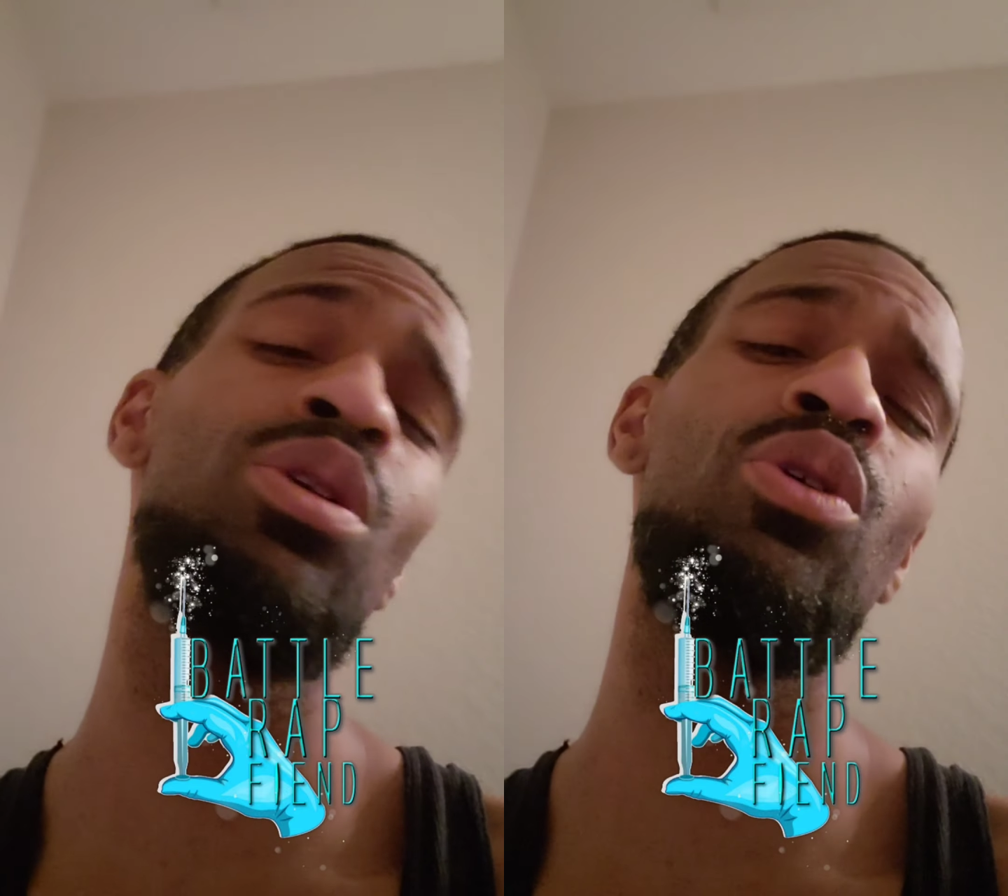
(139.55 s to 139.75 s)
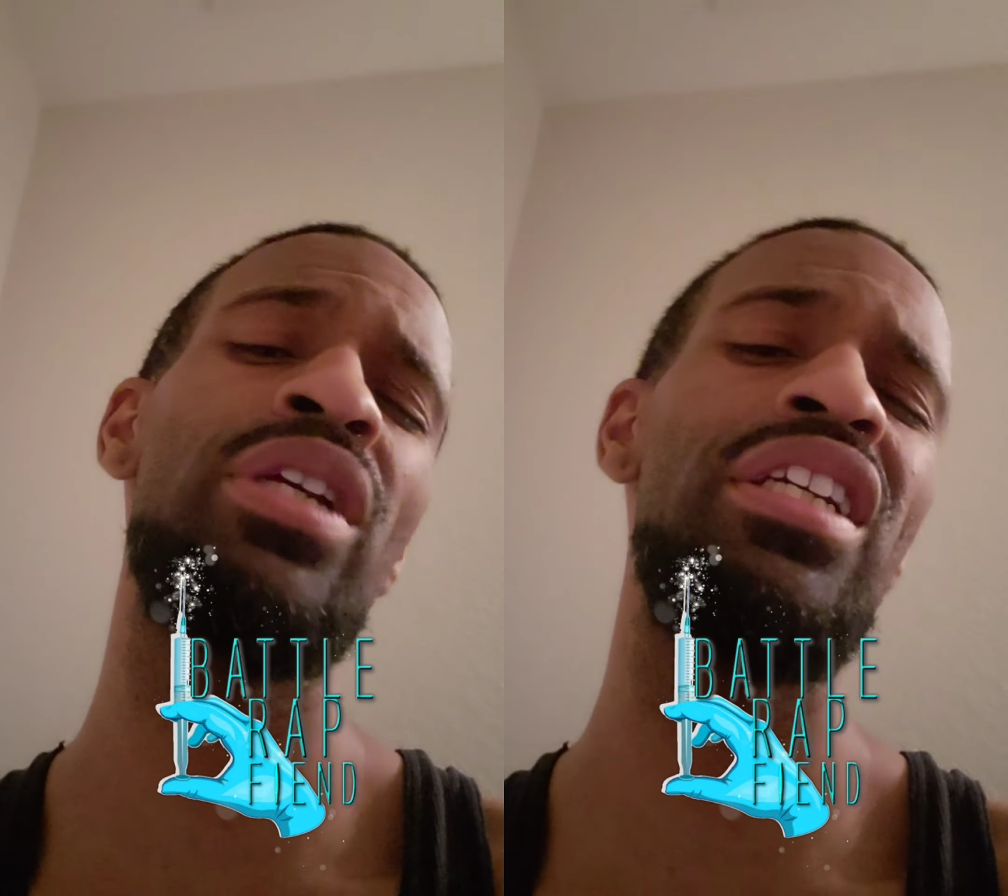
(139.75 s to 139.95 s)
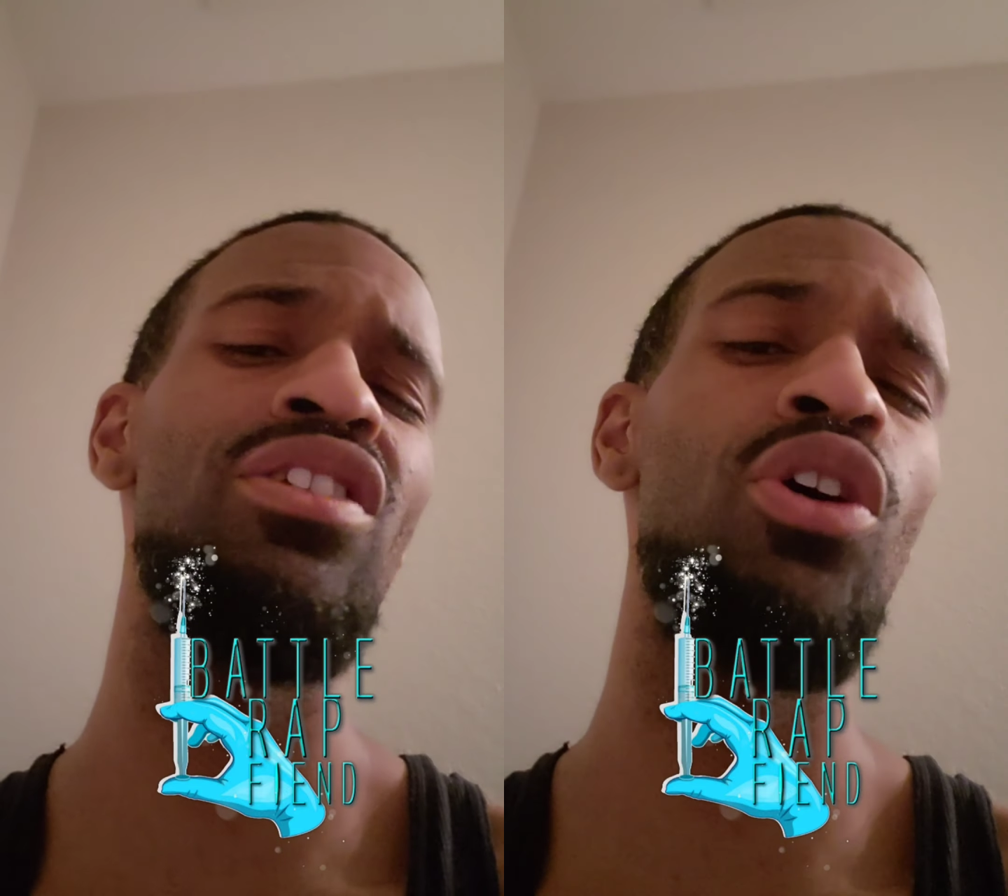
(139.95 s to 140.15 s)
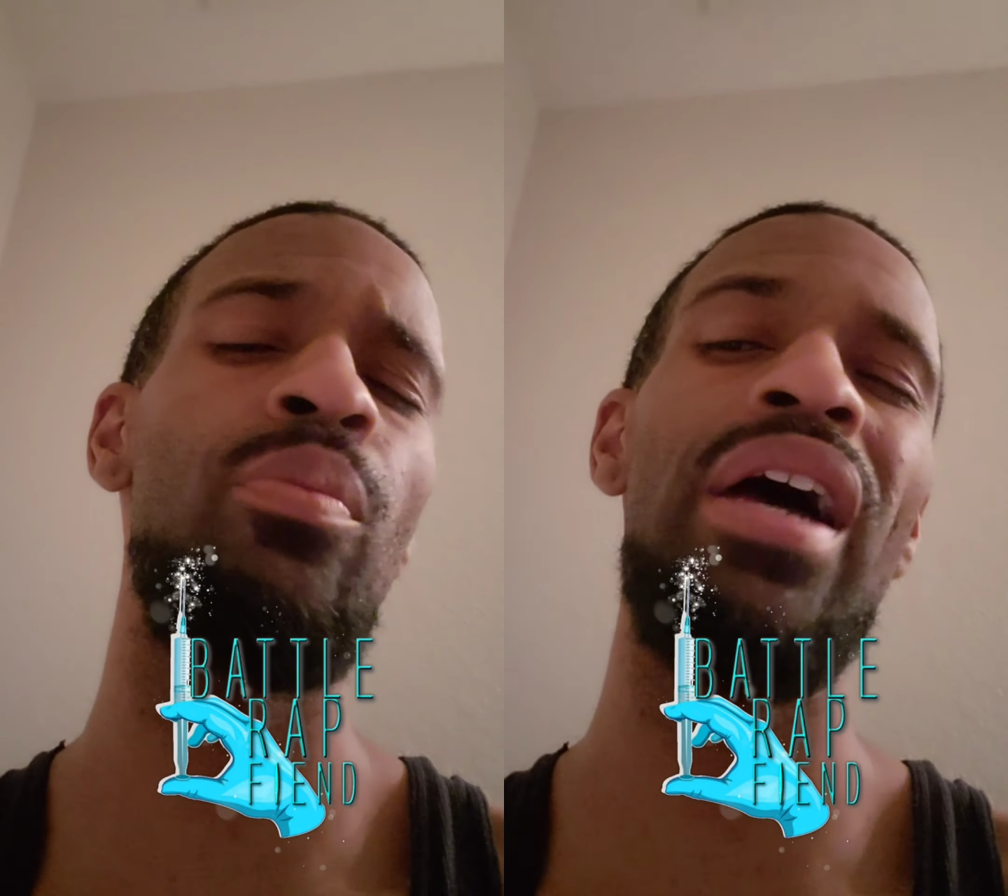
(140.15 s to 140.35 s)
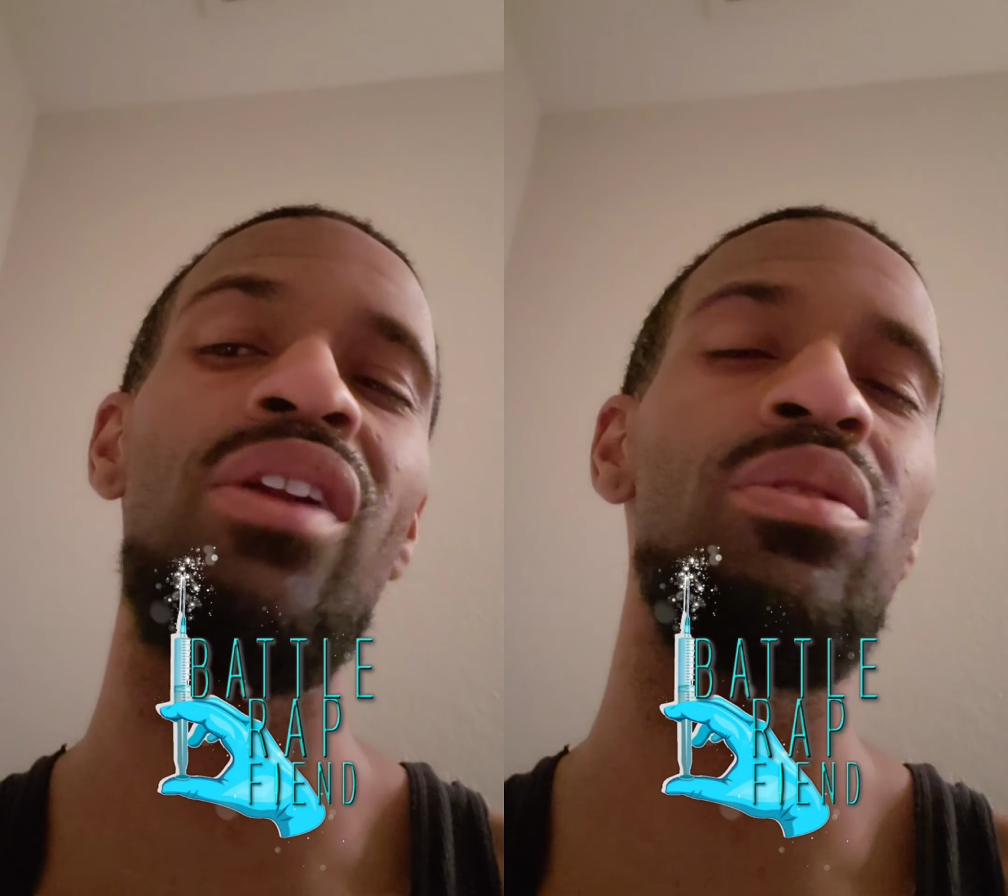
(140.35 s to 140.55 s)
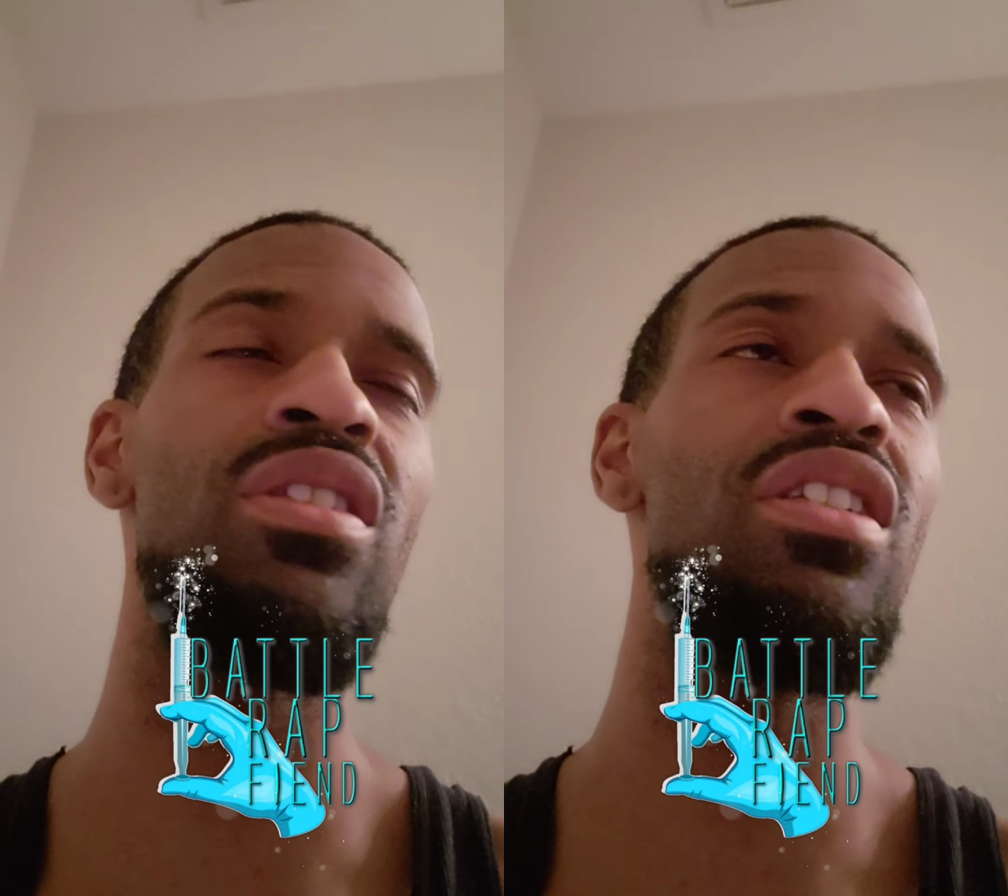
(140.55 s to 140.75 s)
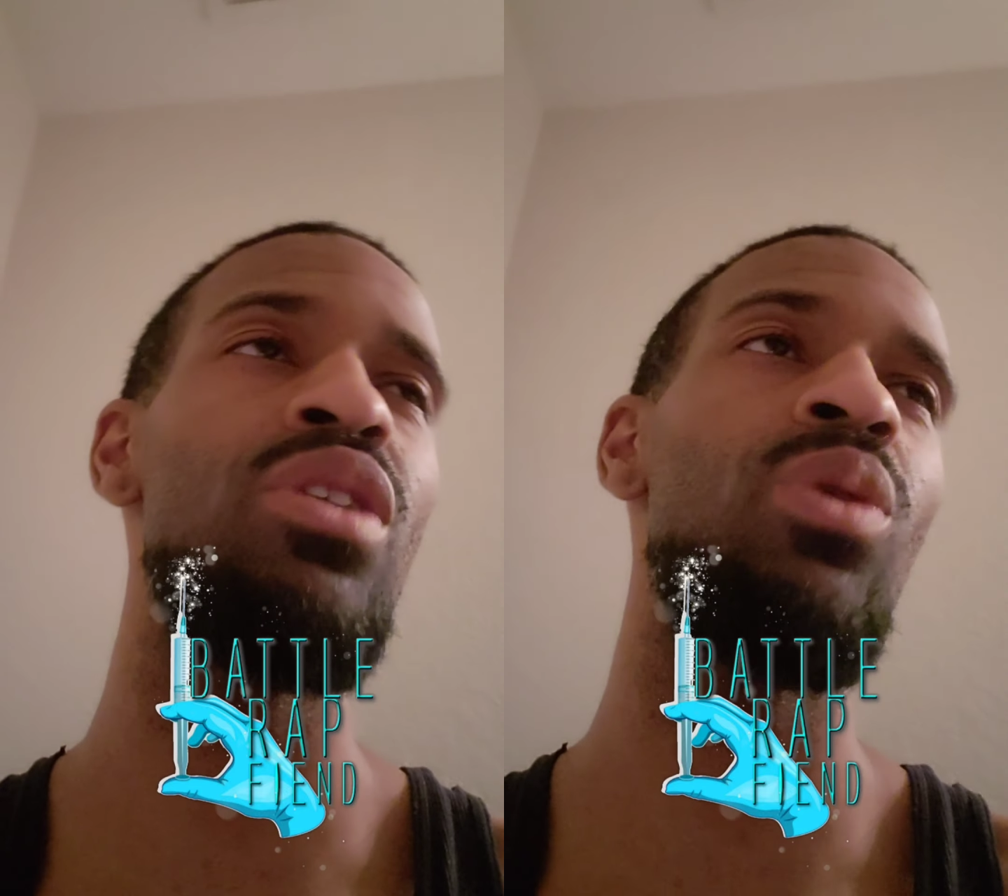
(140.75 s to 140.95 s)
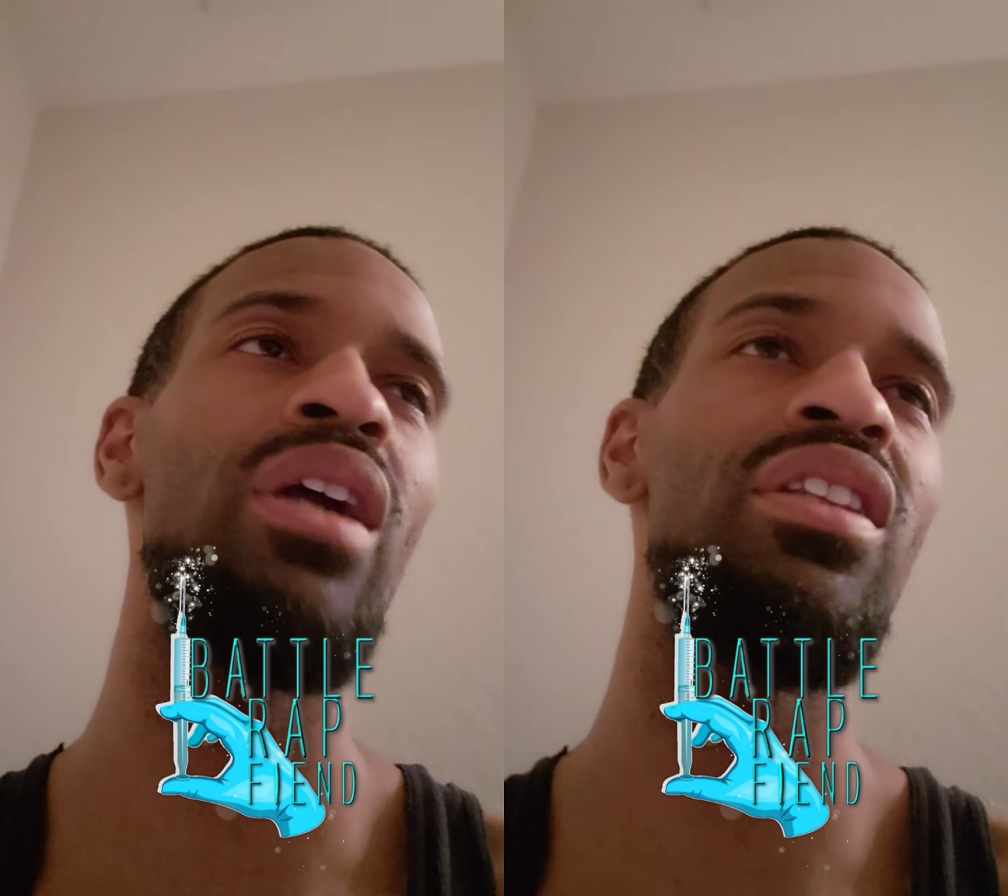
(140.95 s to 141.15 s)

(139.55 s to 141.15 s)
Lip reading: low key dope battle to see right